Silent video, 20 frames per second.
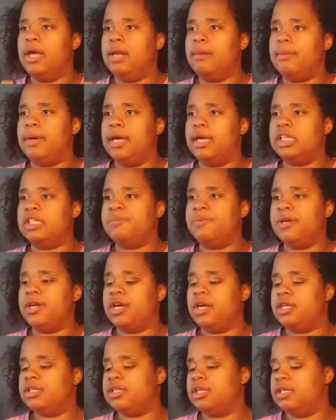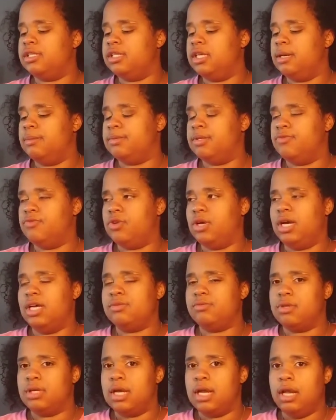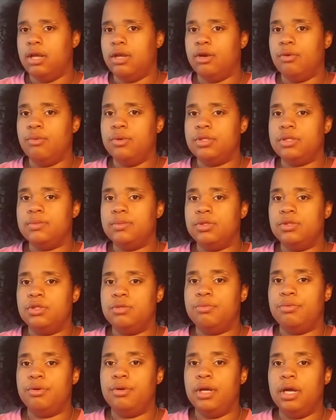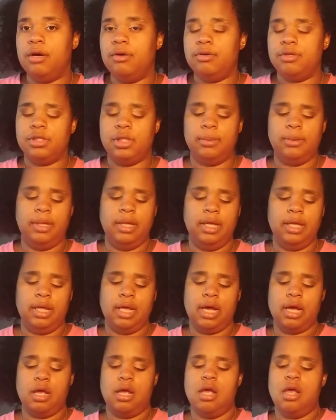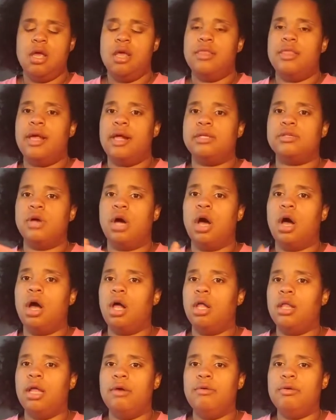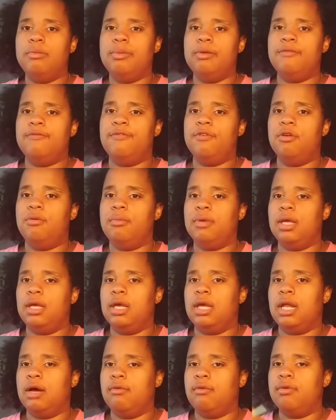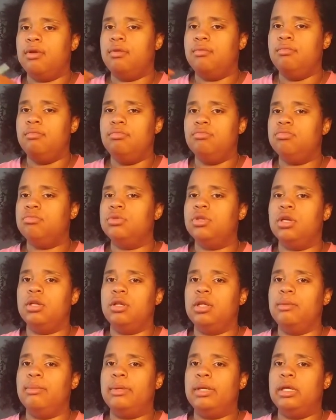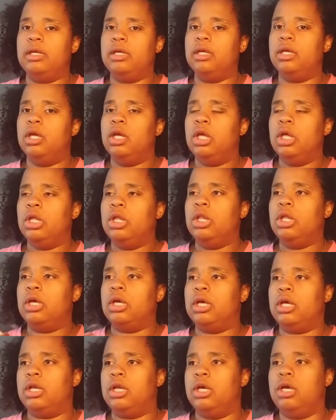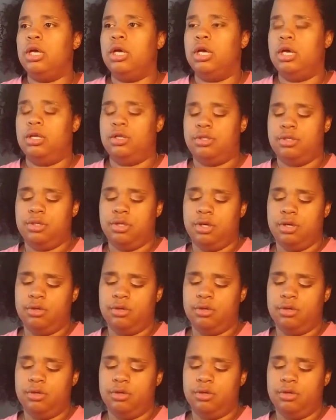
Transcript: and my experience and tips if you guys were getting your wisdom tooth pulled out or something like that. That's all I would be filming and I would literally be looking good. So